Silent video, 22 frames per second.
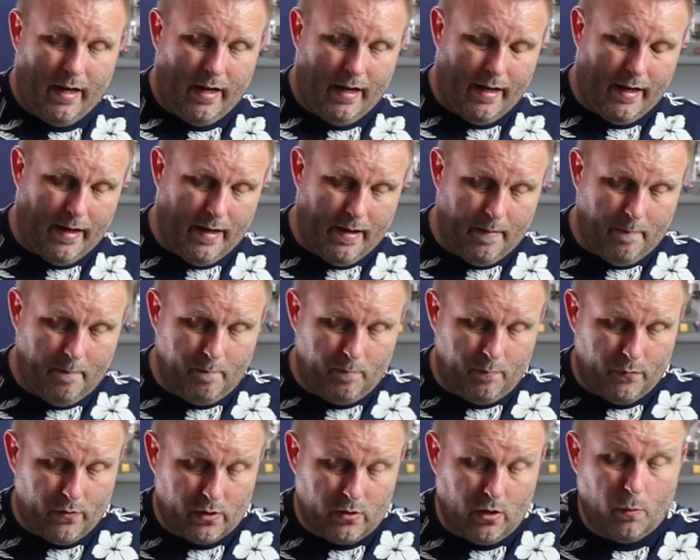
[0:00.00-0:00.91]

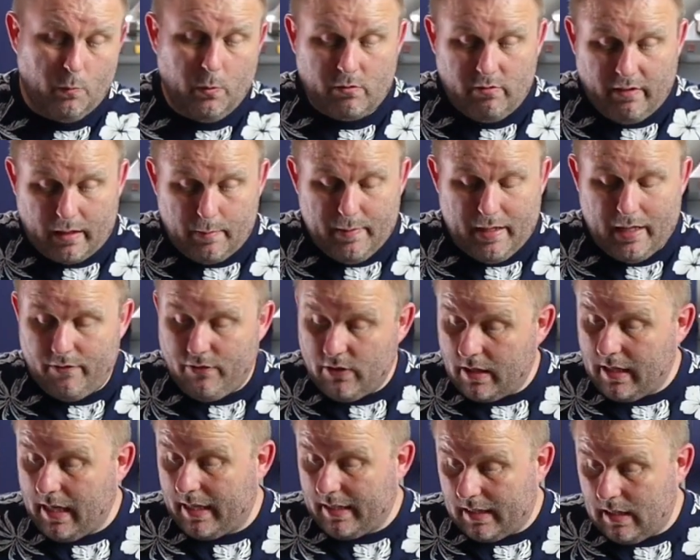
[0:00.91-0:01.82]
Um, so I would recommend if
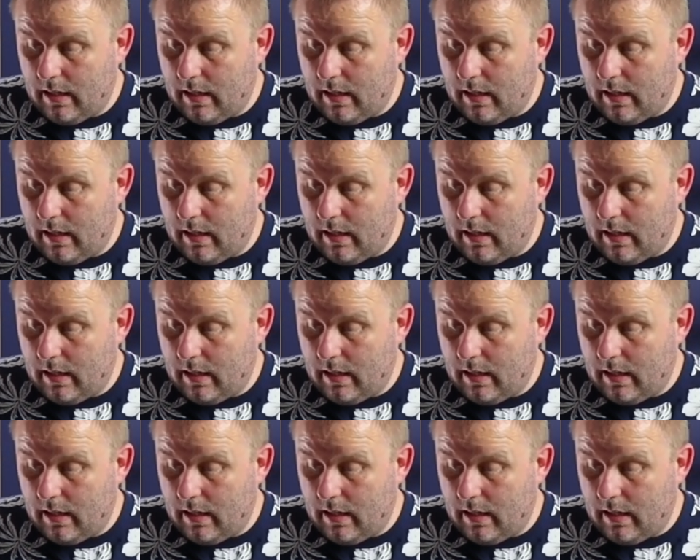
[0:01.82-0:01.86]
you can